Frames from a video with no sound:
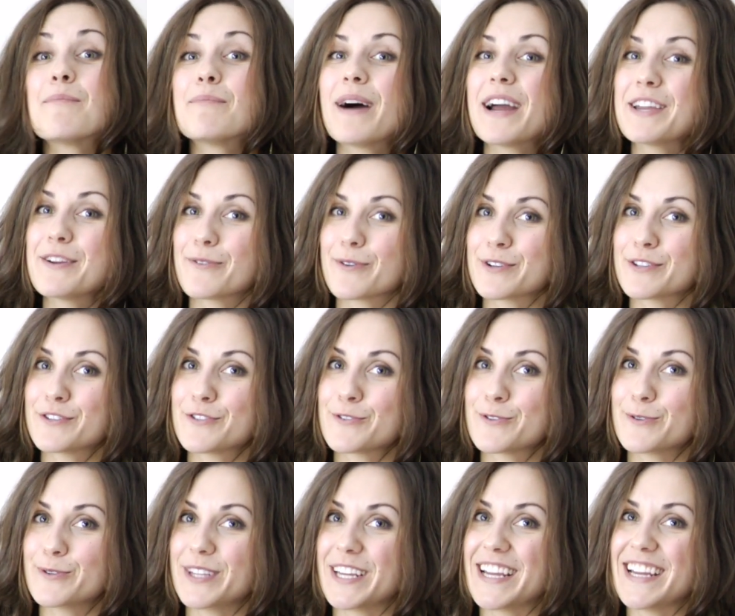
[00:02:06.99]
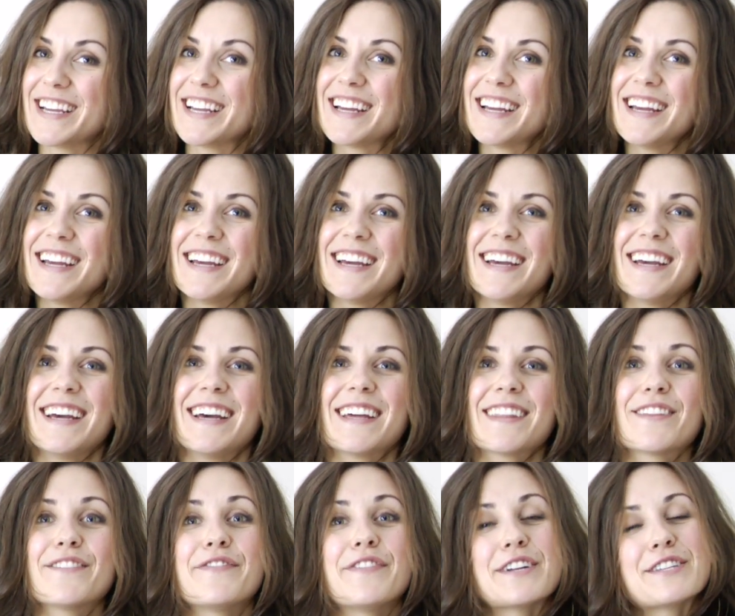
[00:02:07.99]
by yours truly.
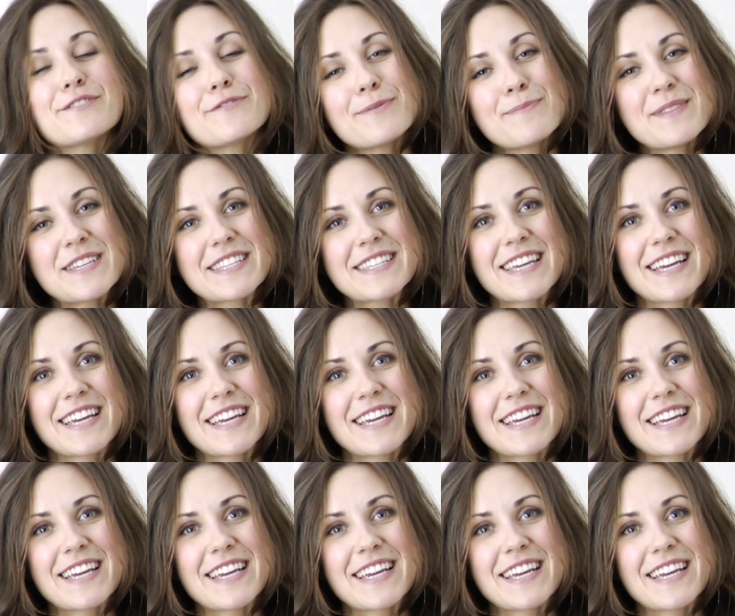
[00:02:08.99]
The funds from this